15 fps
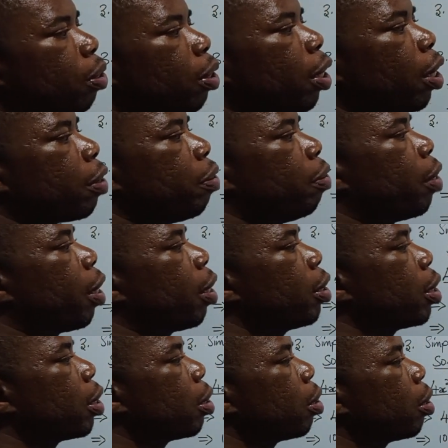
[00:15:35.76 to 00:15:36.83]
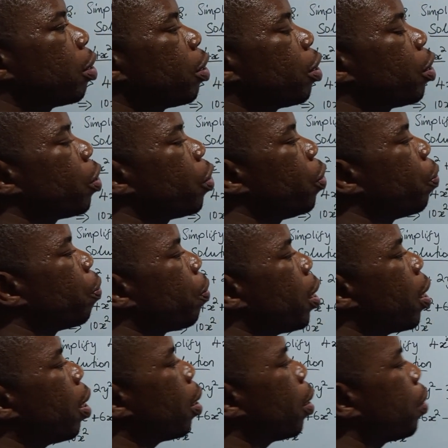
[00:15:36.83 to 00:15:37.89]
at that, you
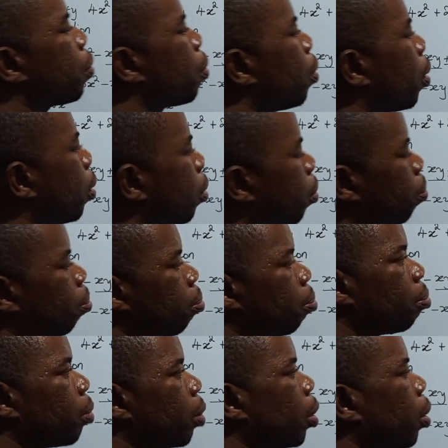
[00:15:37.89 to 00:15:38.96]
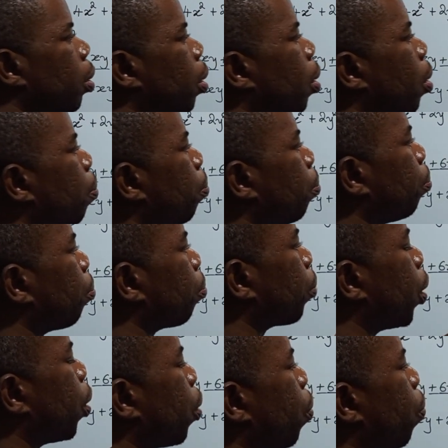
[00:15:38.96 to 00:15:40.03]
realize that um, you are